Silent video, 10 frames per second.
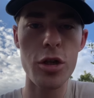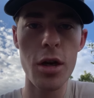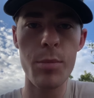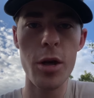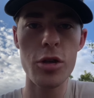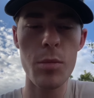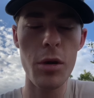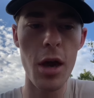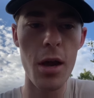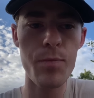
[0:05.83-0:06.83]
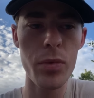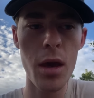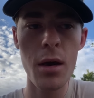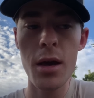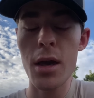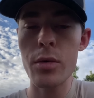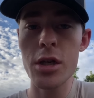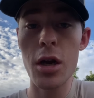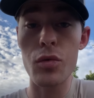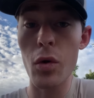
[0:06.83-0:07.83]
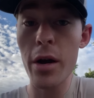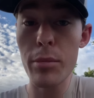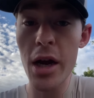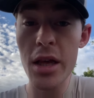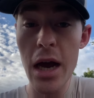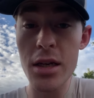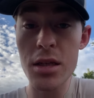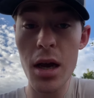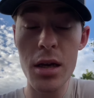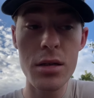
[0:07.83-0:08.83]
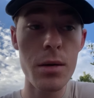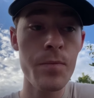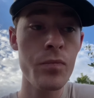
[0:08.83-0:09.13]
Championship game. It was a good run by the Aztecs.